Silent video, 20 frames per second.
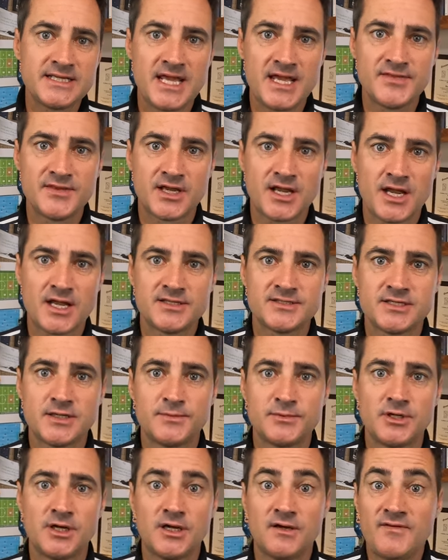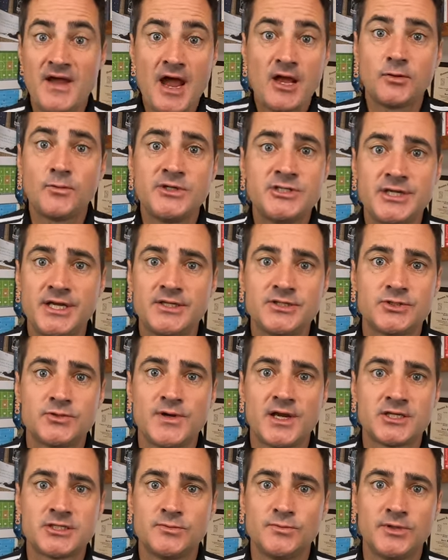again the concept of how do we change
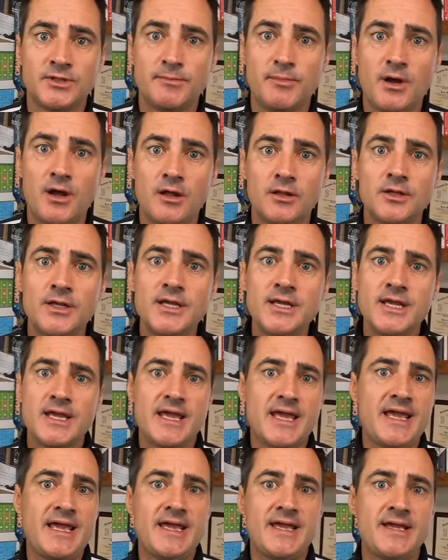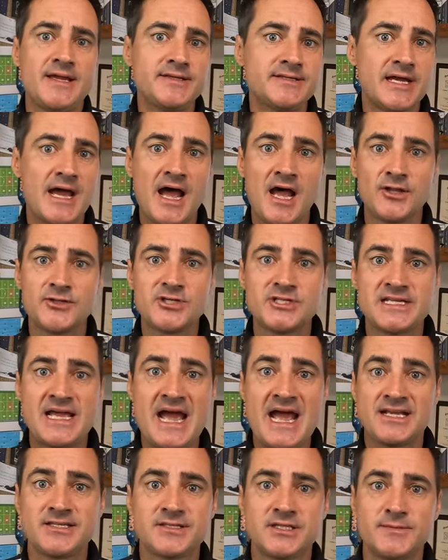direction with the ball? And I'll just
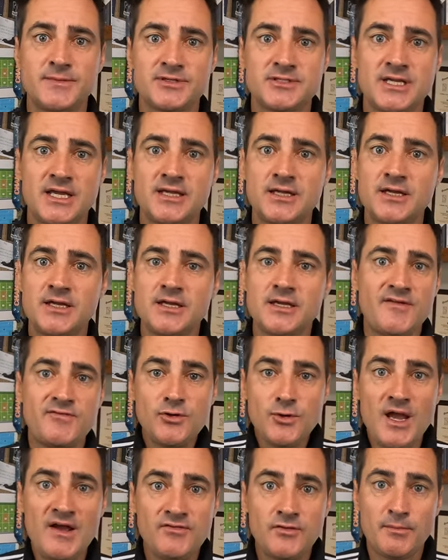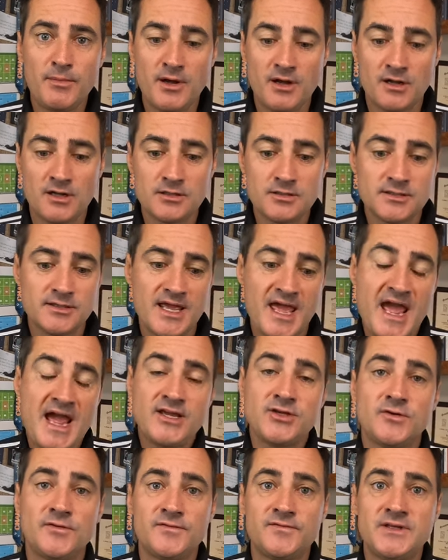ask them, I'll say, if you have the ball
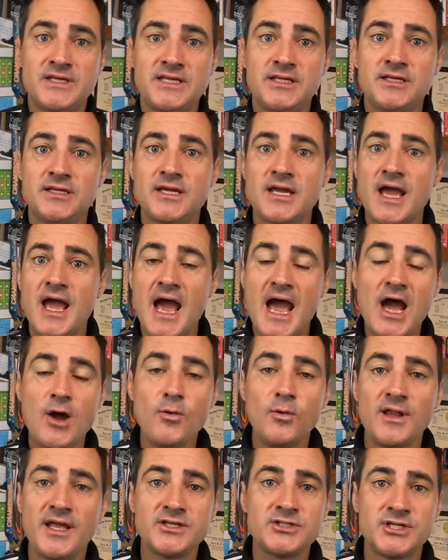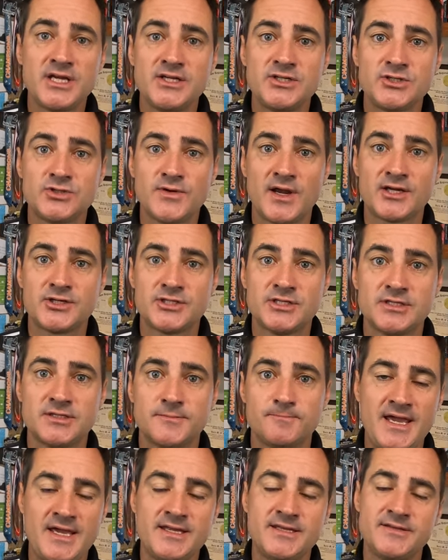at your feet how will I change direction?
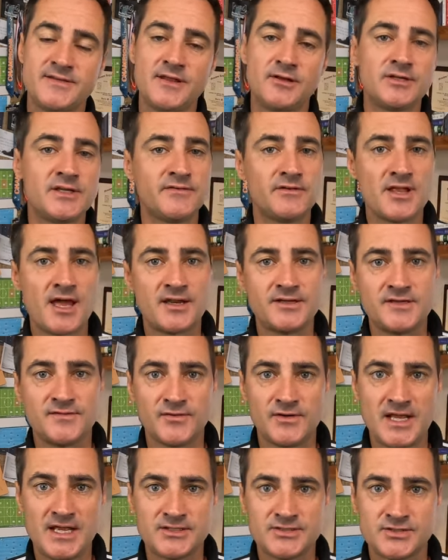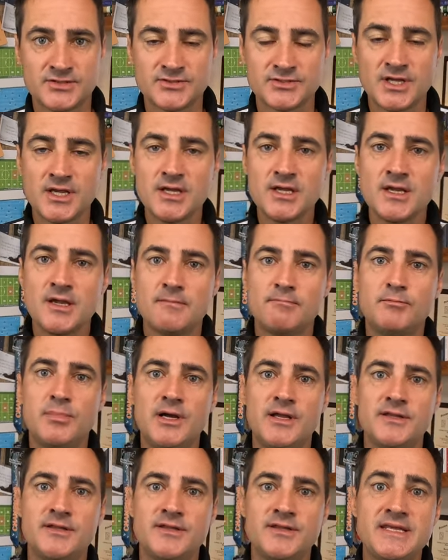And they'll give a lot of different answers,
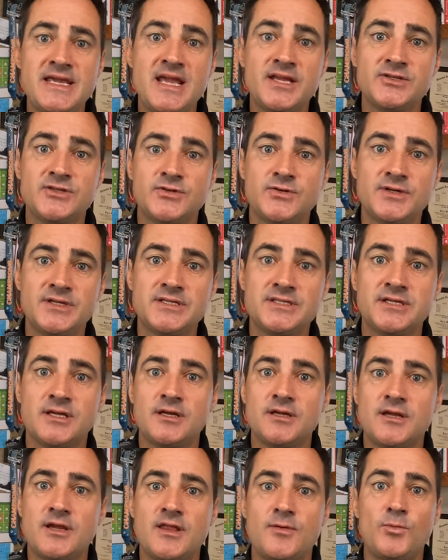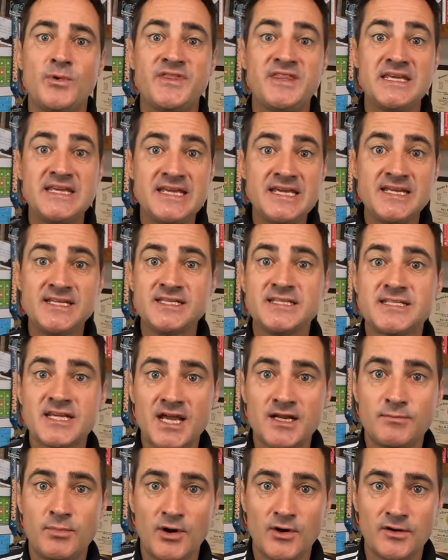but the answer is with the
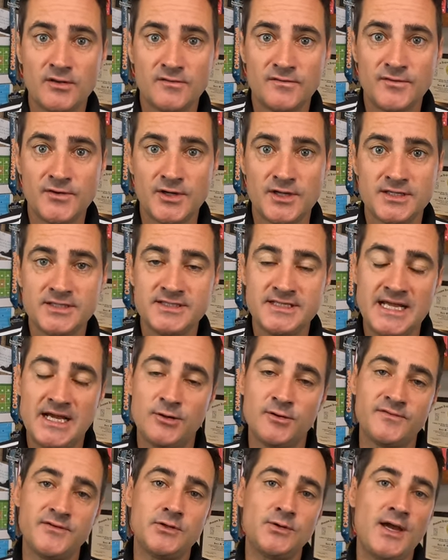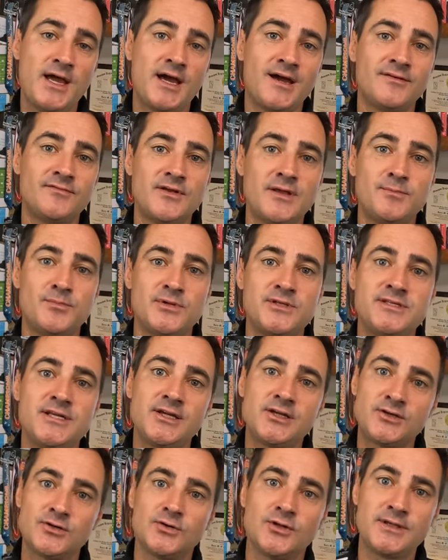inside part of the foot. Now, if you have a
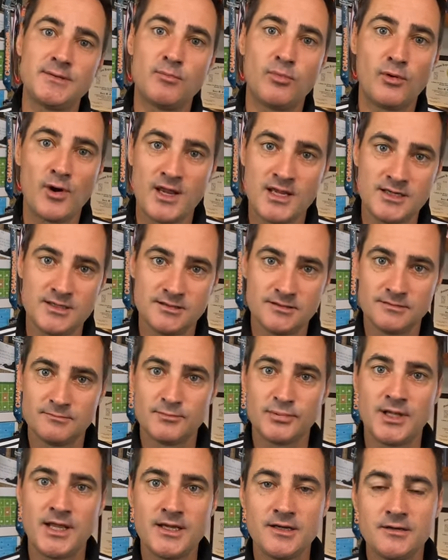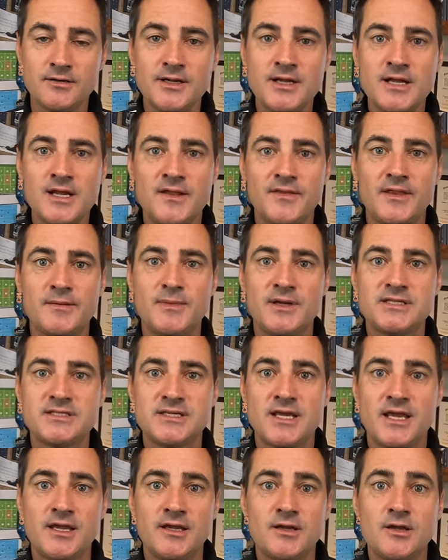particularly bright player, they might
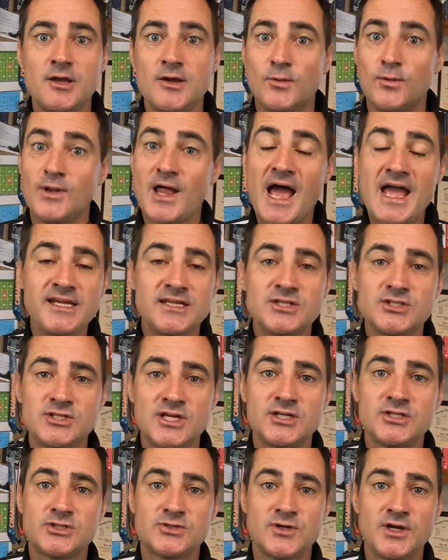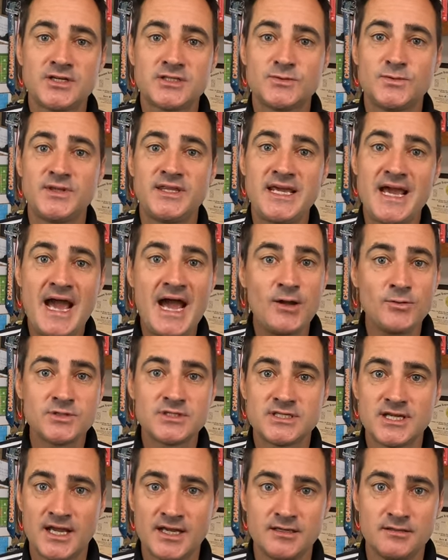say, well, I can change direction with the
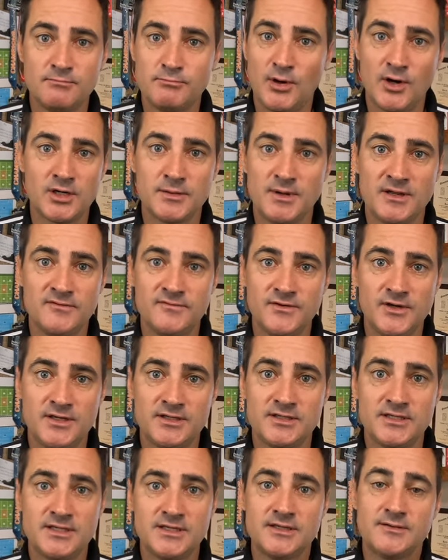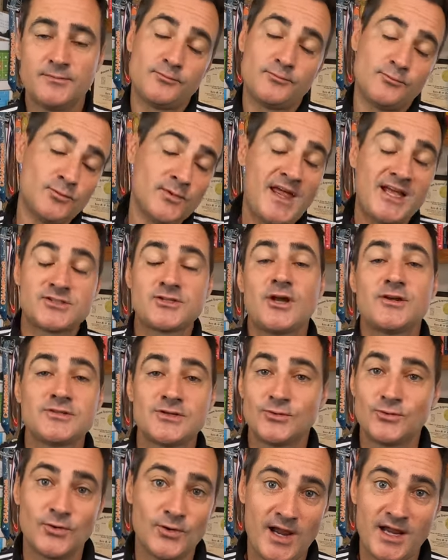outside part of my foot. Well, that's
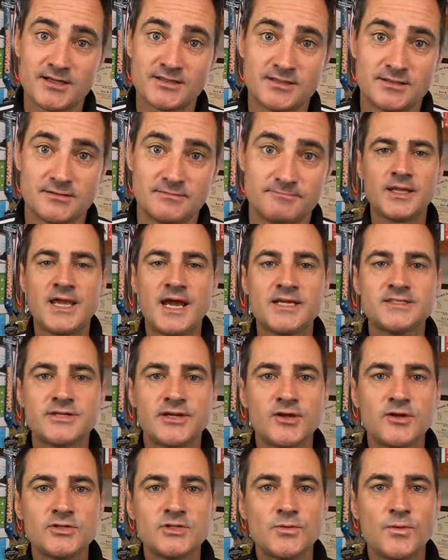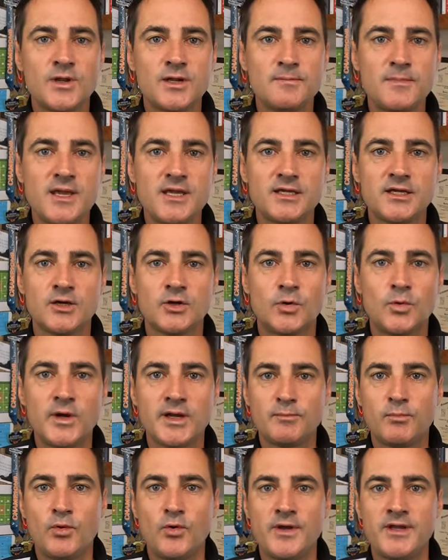also correct. Guys, I also wanna make a
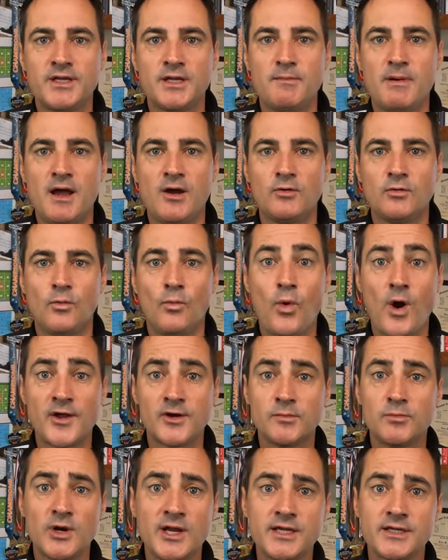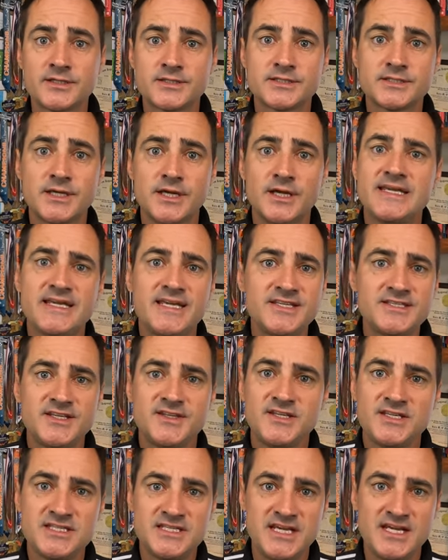quick point about water breaks. Kids
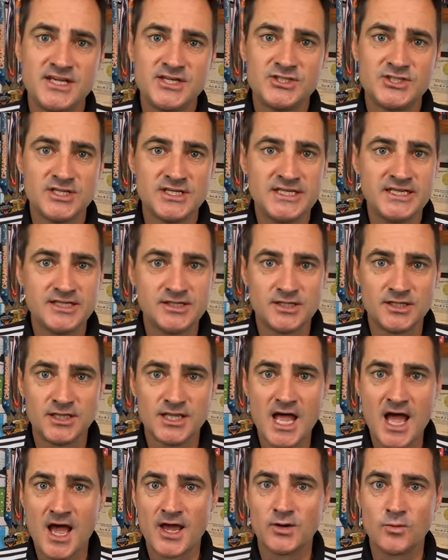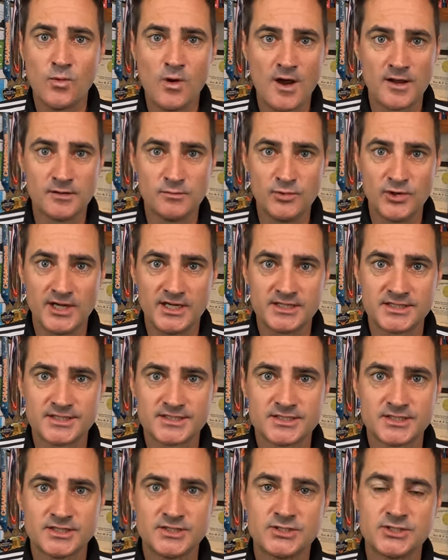at this age need a lot of water
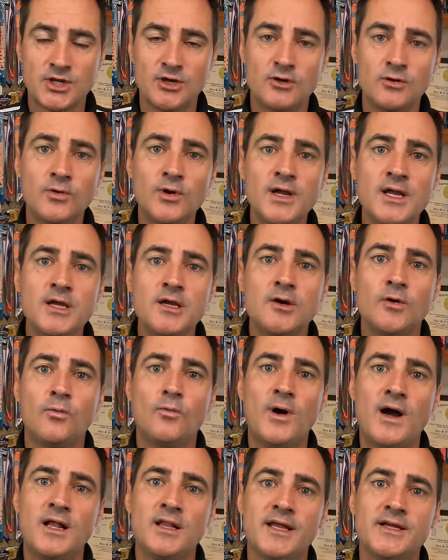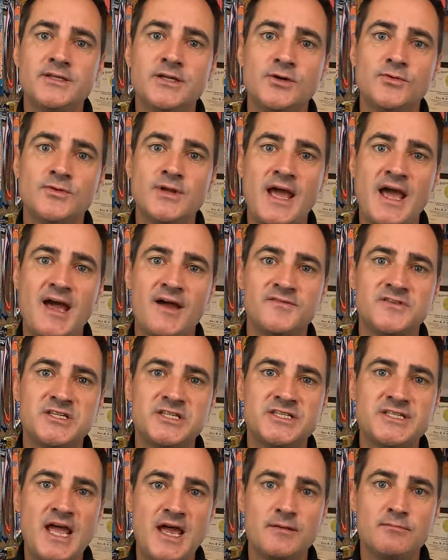breaks. So while I don't have
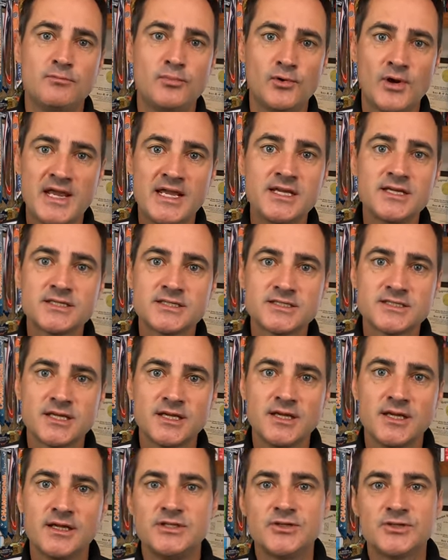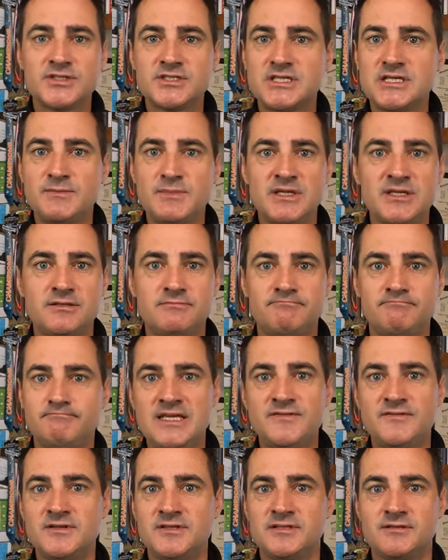set breaks, you'll see me
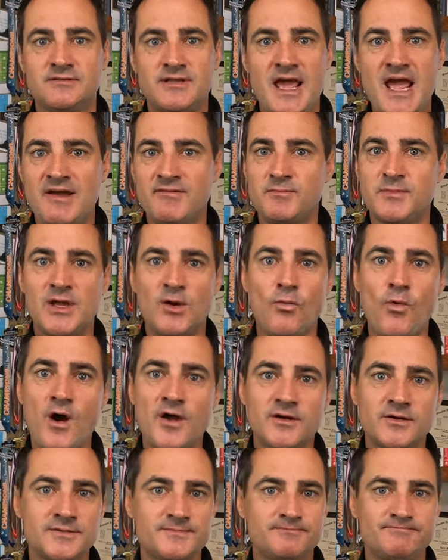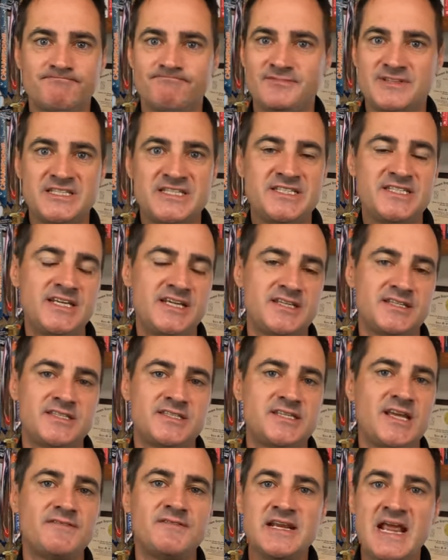even have them get water six,
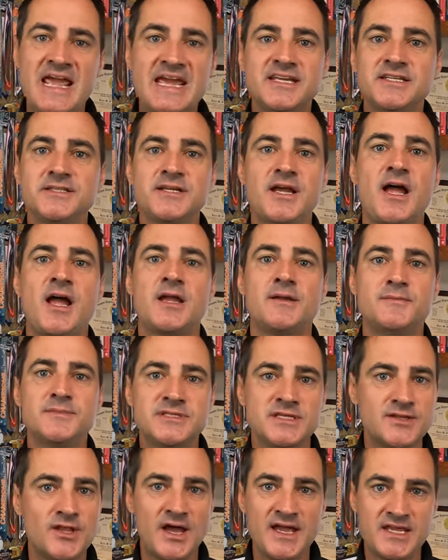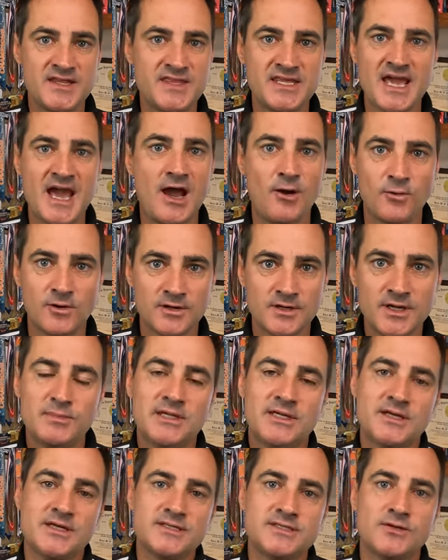seven, eight times in the, in the hour
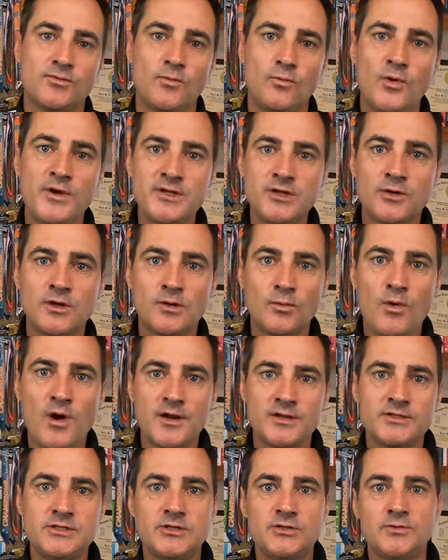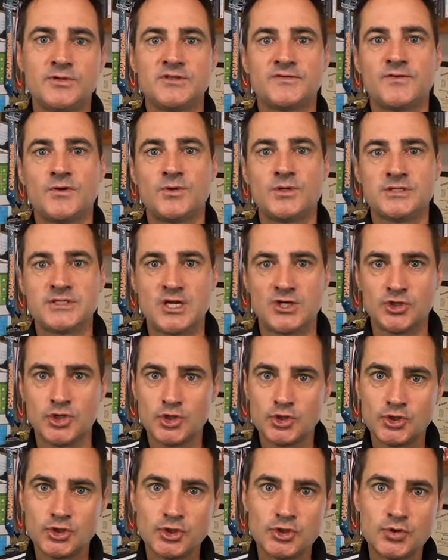because what you're going to want to do is focus on
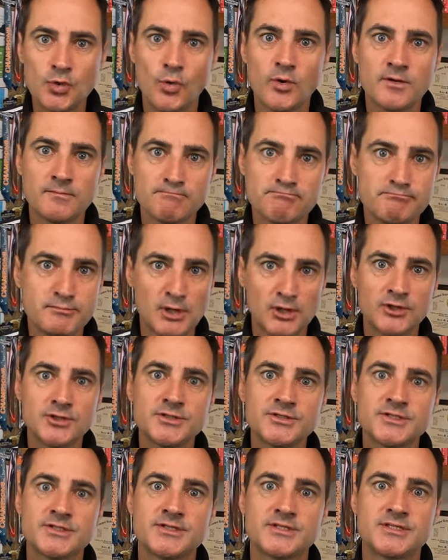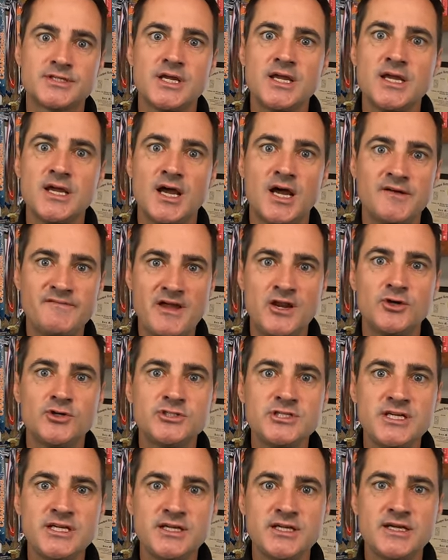short bursts of
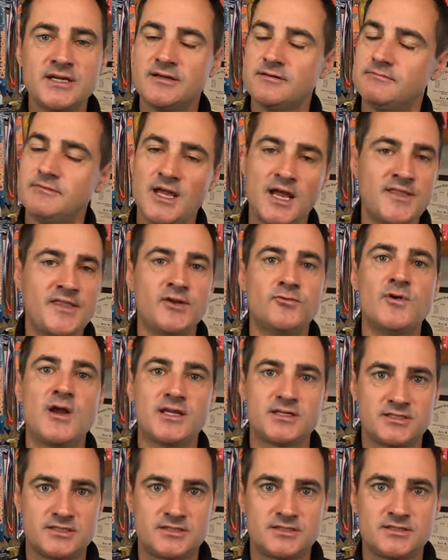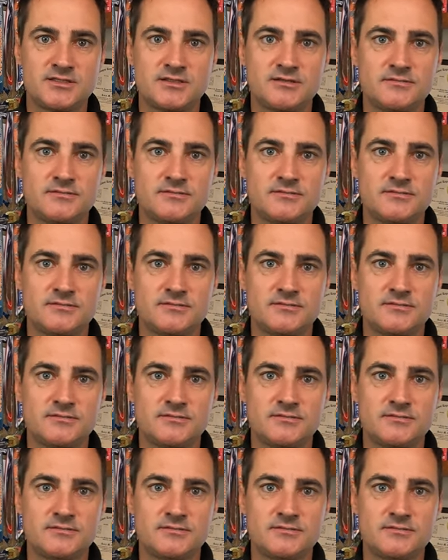energy and then rests.